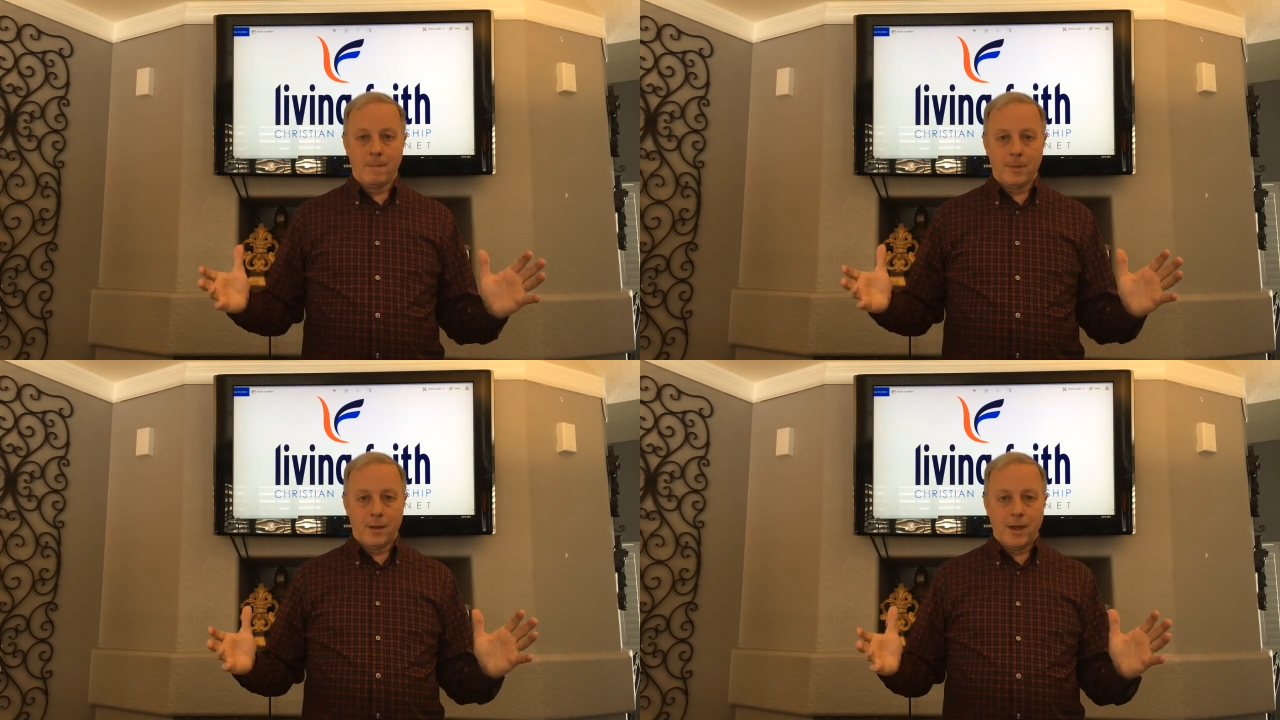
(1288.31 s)

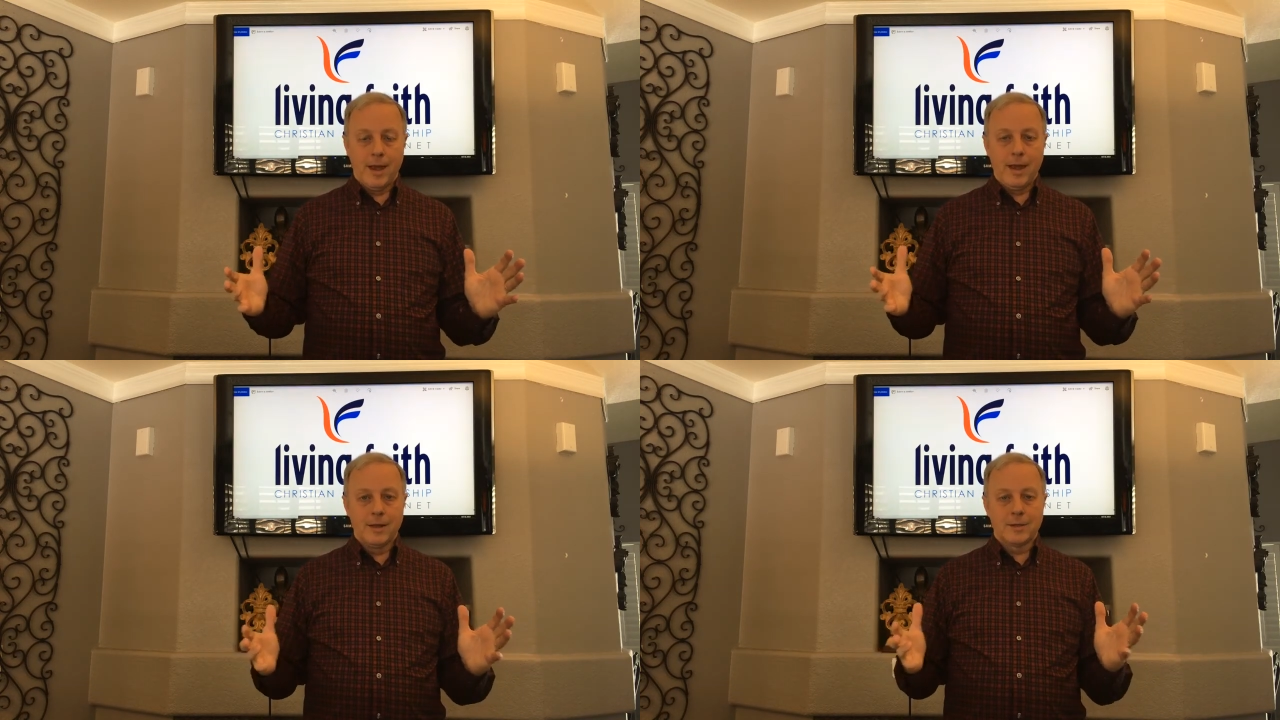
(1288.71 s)
Okay,
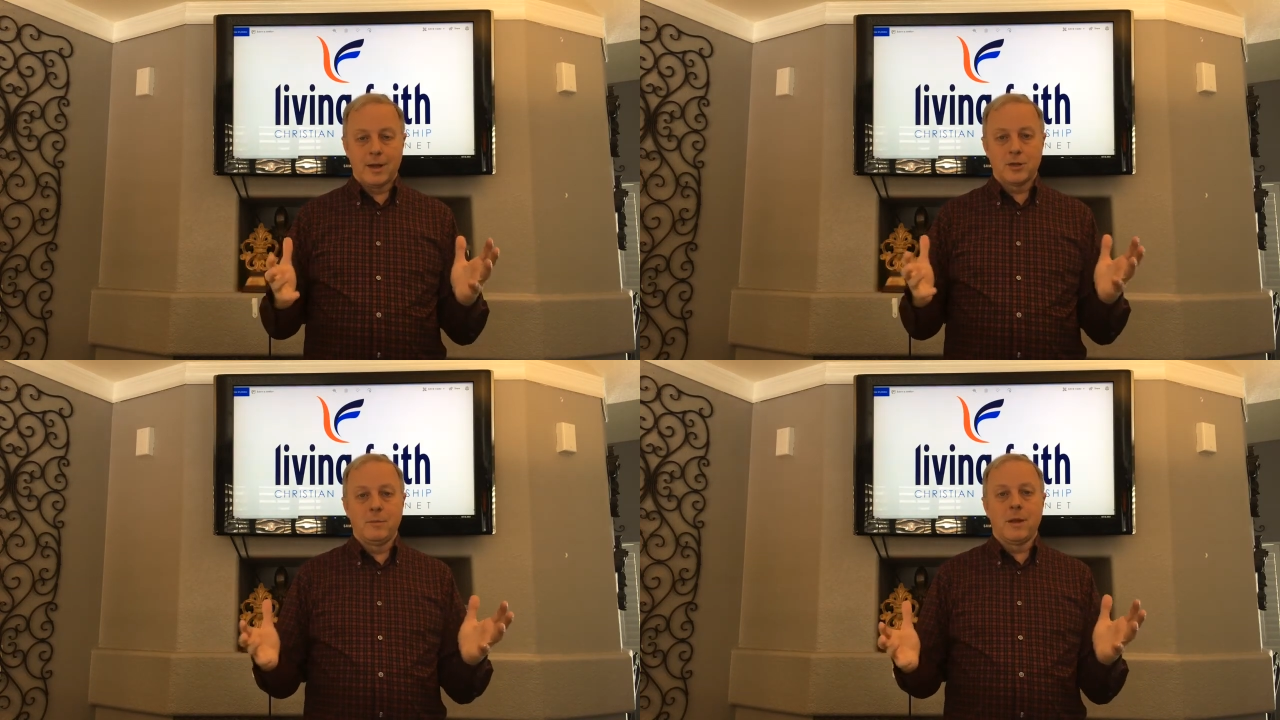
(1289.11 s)
it's
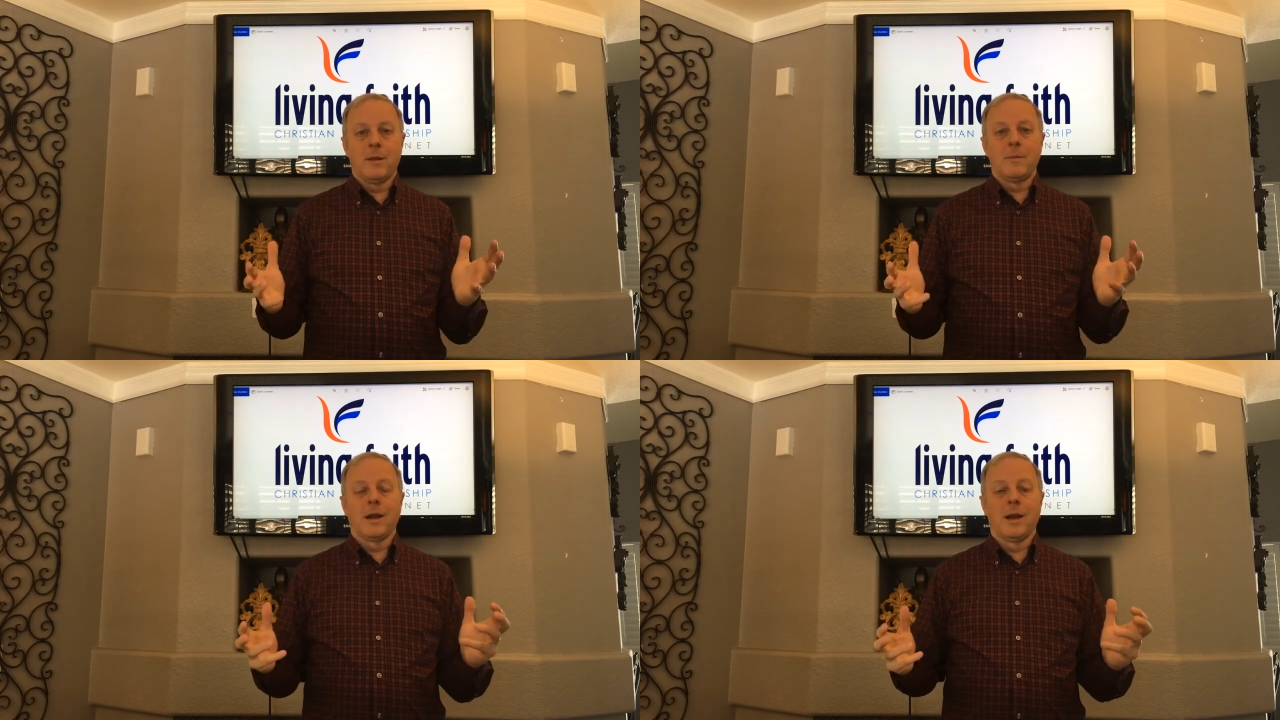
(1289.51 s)
actually become a
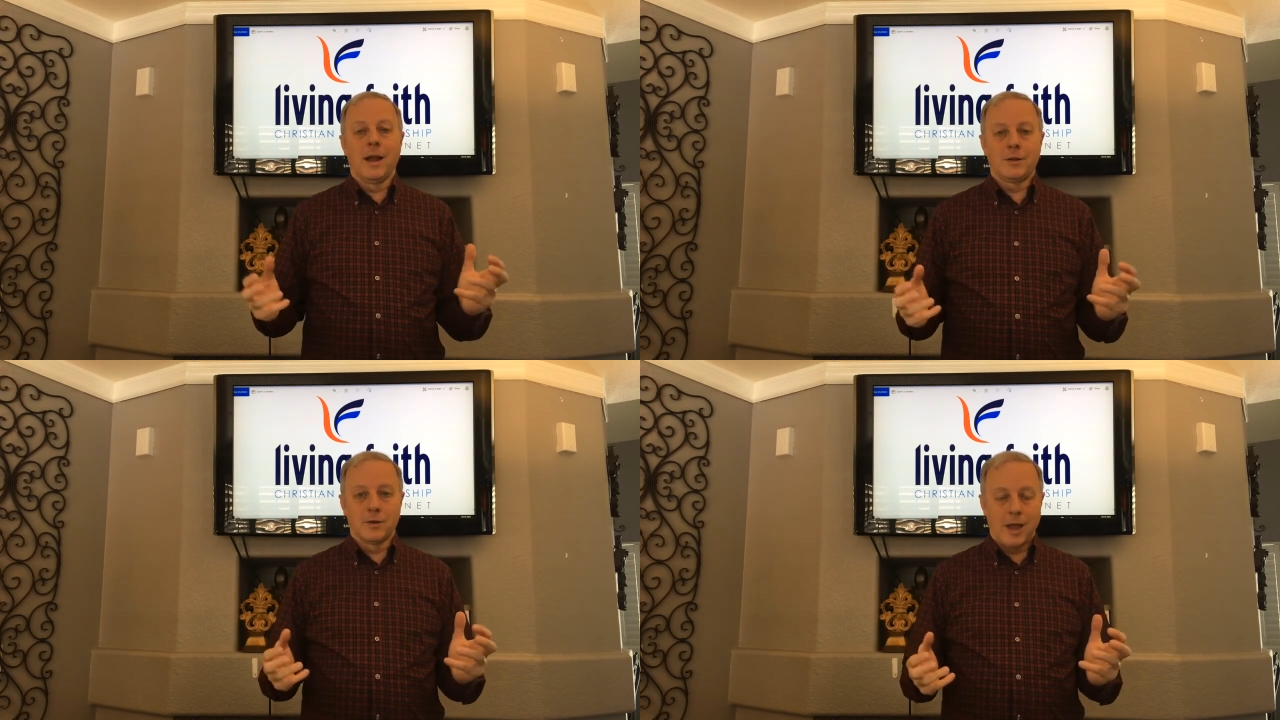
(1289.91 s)

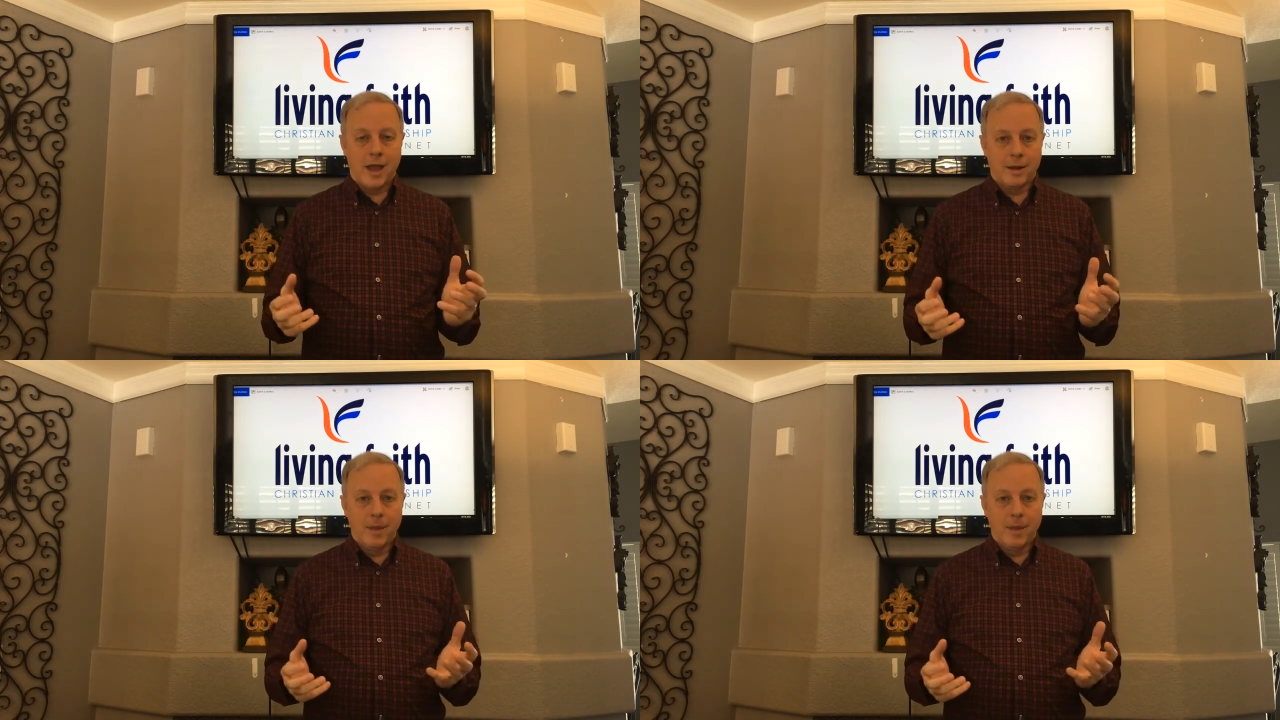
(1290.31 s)
collector's item.